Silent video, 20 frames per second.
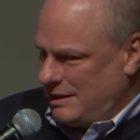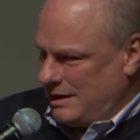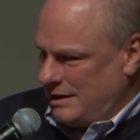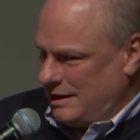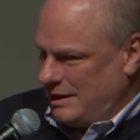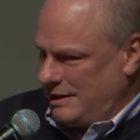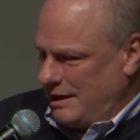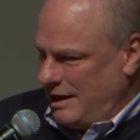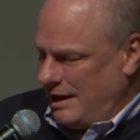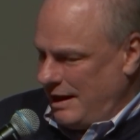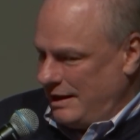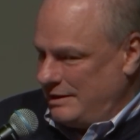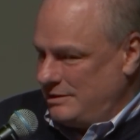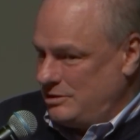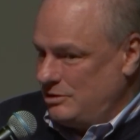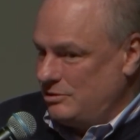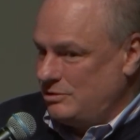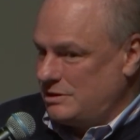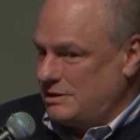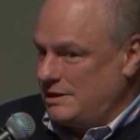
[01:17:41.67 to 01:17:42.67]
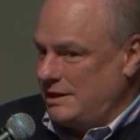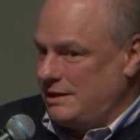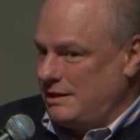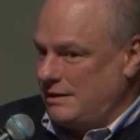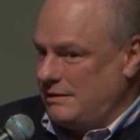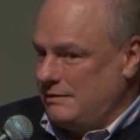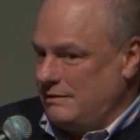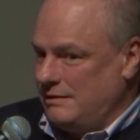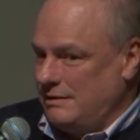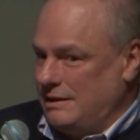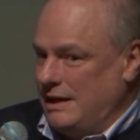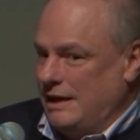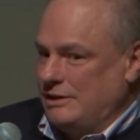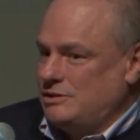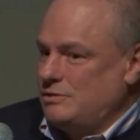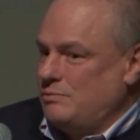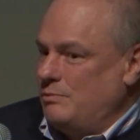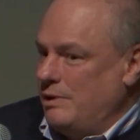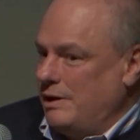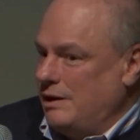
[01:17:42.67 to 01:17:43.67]
And I do think
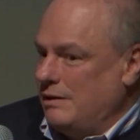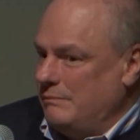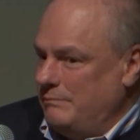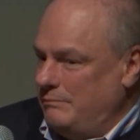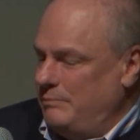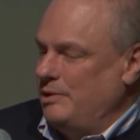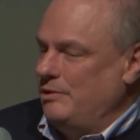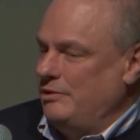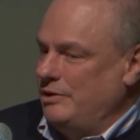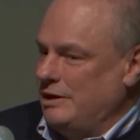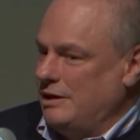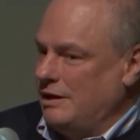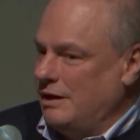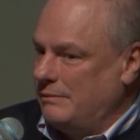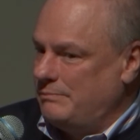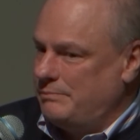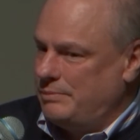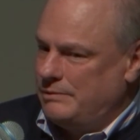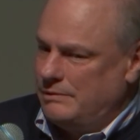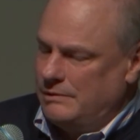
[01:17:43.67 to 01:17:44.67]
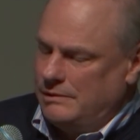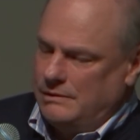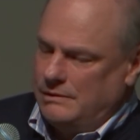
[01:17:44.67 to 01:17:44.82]
that's where building up,